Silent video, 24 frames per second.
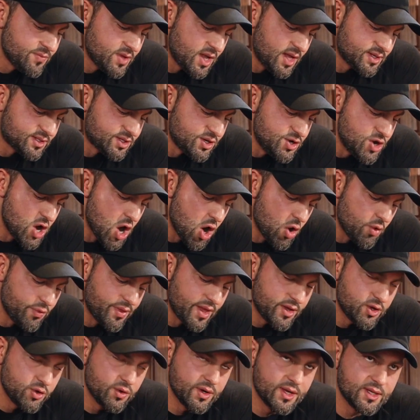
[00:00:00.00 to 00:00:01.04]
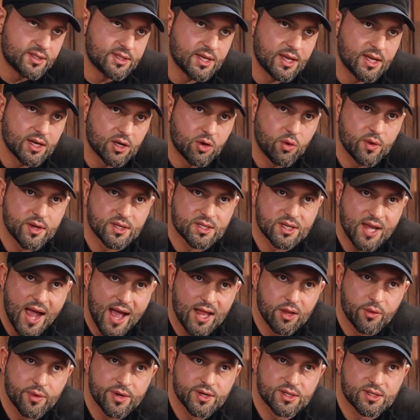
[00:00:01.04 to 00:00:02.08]
it's known that you need to increase
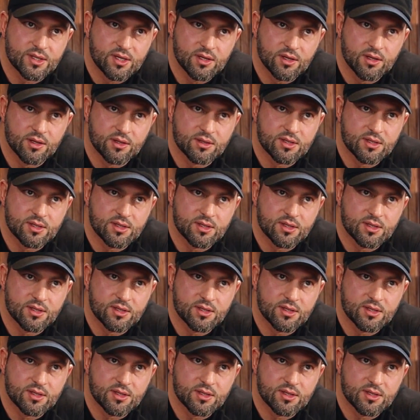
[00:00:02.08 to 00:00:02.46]
calories to,